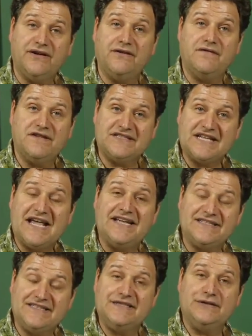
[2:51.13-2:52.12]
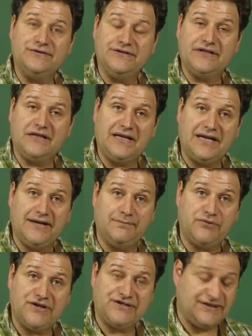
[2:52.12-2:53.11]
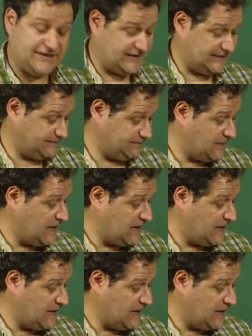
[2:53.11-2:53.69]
of the sand, silt, and clay present in it.